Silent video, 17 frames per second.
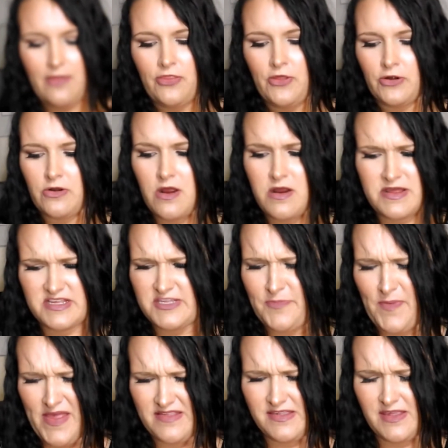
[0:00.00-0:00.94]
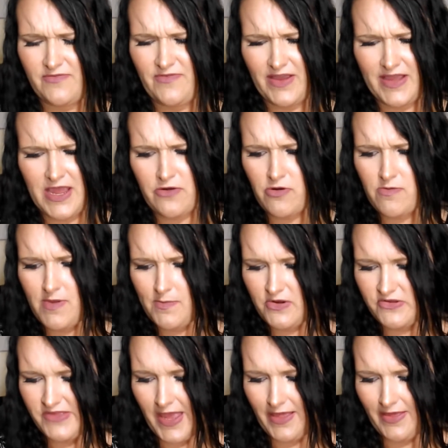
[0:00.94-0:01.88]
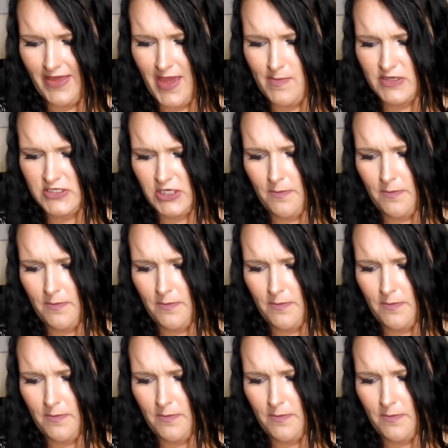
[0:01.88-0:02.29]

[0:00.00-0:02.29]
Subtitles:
They're not expensive. I can't remember exactly how much